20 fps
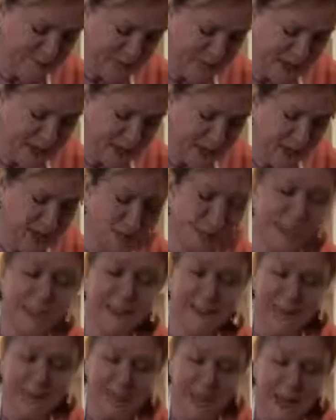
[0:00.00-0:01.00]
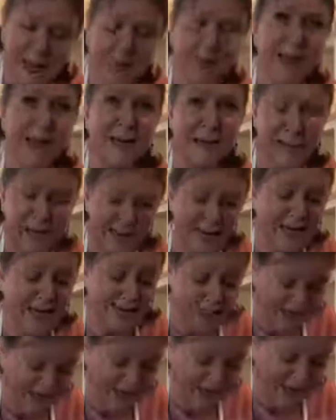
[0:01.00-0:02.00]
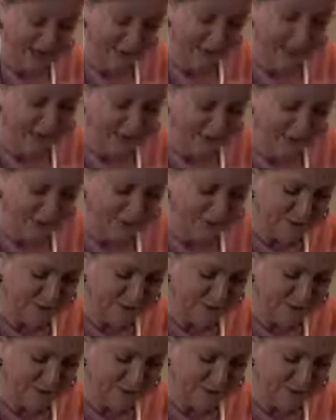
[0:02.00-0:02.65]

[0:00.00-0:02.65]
like tiny kneading it round,